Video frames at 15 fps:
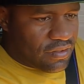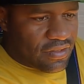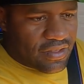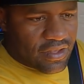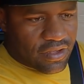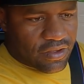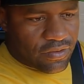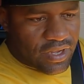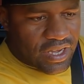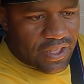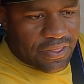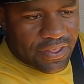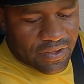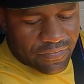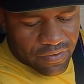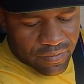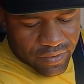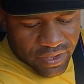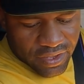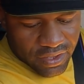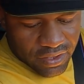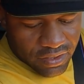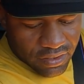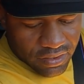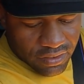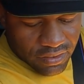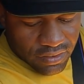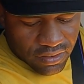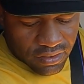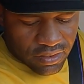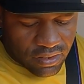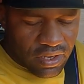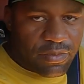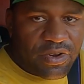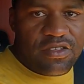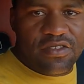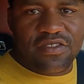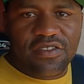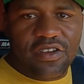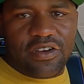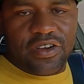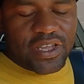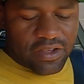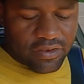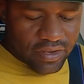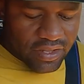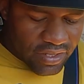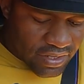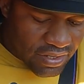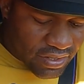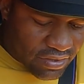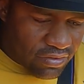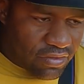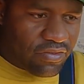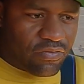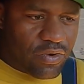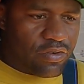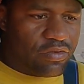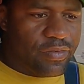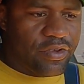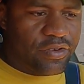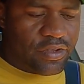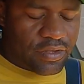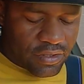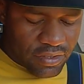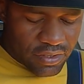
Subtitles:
So I think for me, I'm gonna start out in just road mode.